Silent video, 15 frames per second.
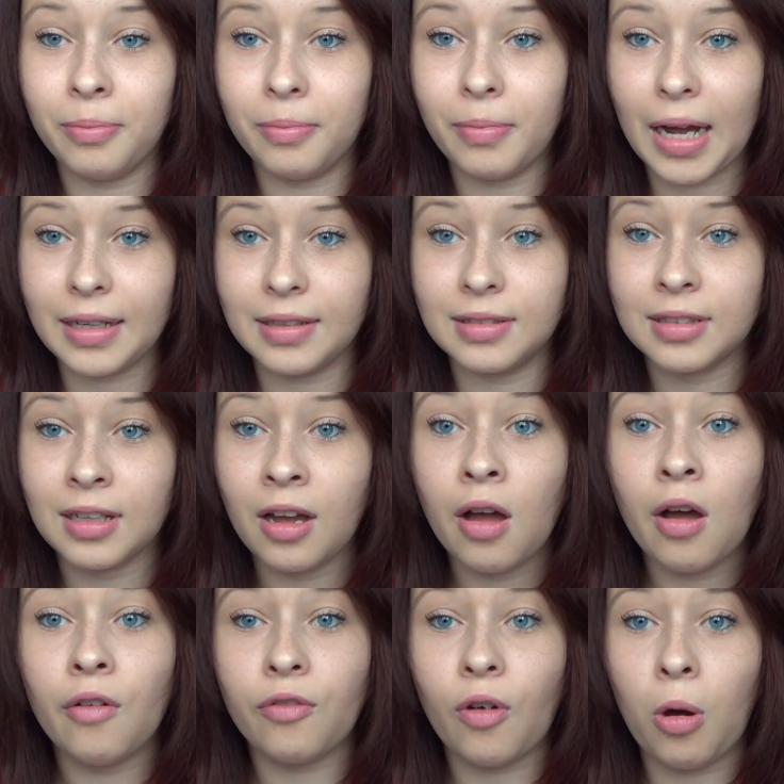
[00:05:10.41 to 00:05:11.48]
mice
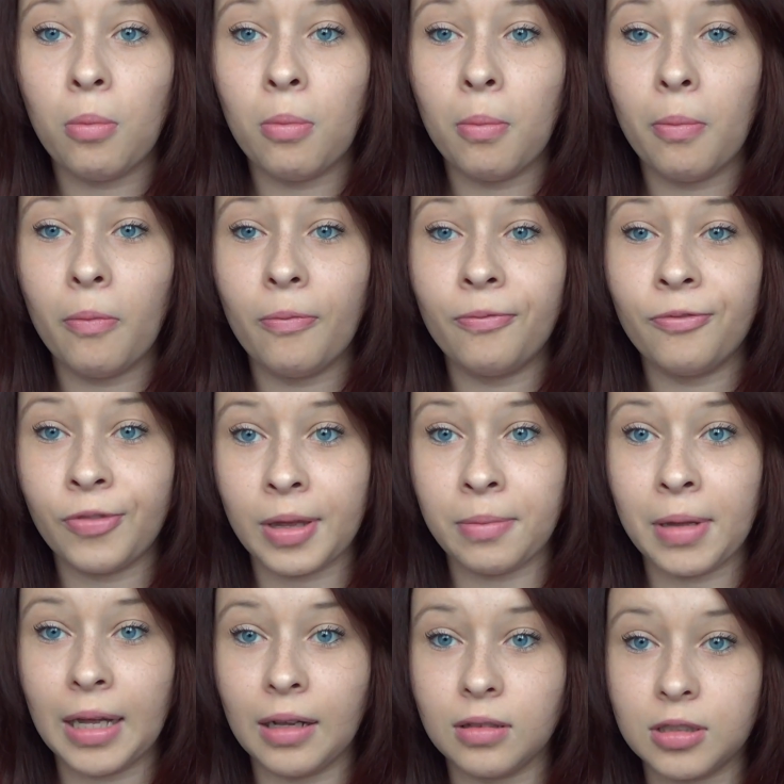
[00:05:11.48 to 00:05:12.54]
from
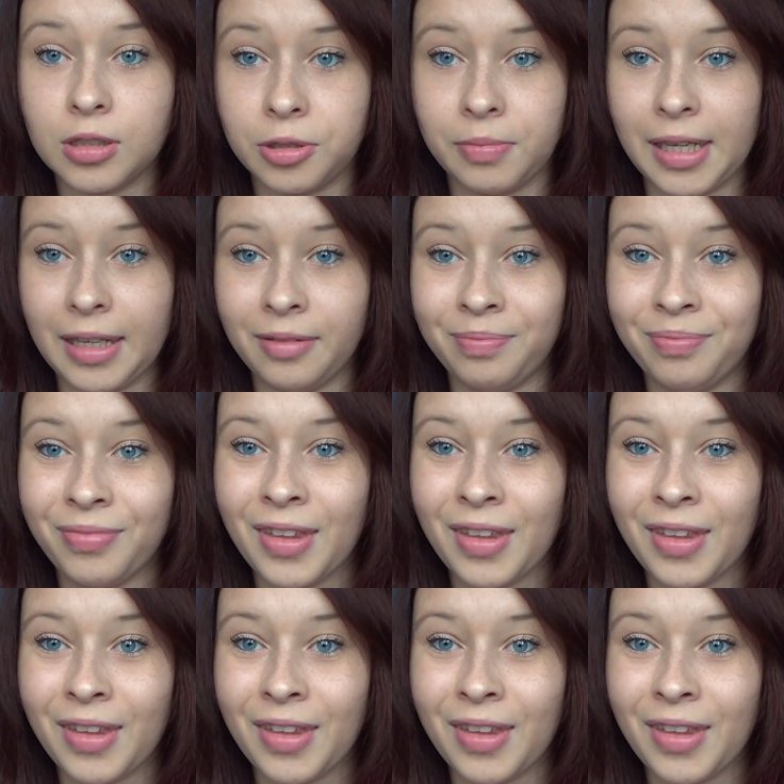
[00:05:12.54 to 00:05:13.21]
female to male.